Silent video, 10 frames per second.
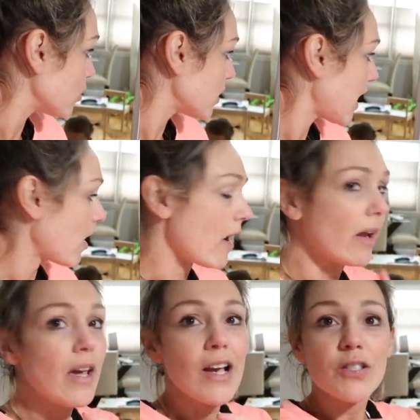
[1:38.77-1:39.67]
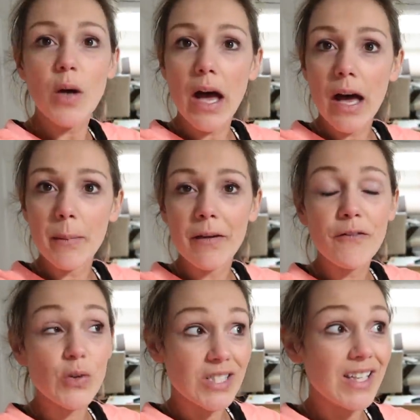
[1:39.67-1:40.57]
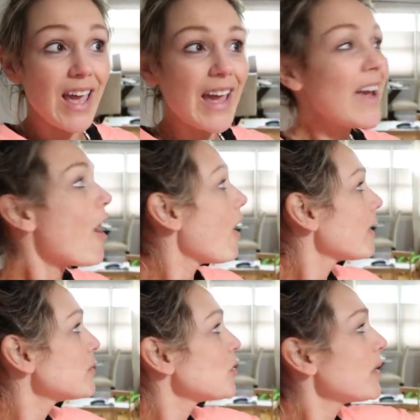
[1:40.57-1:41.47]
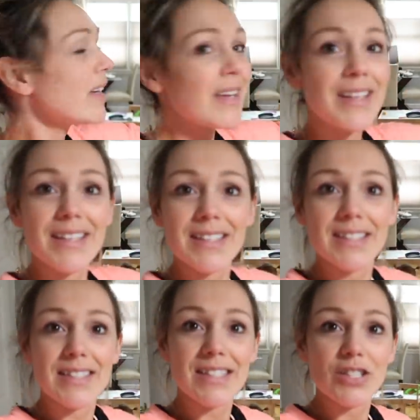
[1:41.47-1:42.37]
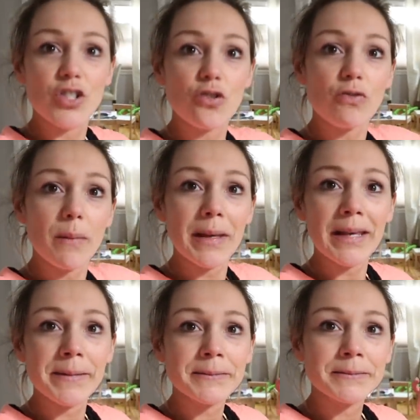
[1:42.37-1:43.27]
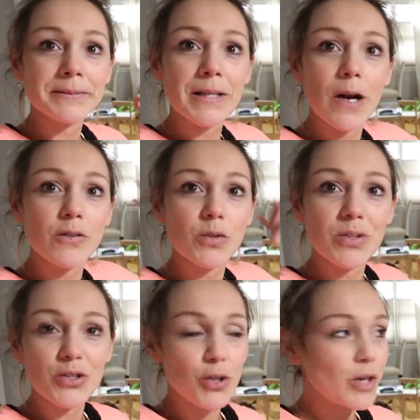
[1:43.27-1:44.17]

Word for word: so just hang on. So um, for today, all I'm doing is trimming, you know, doing the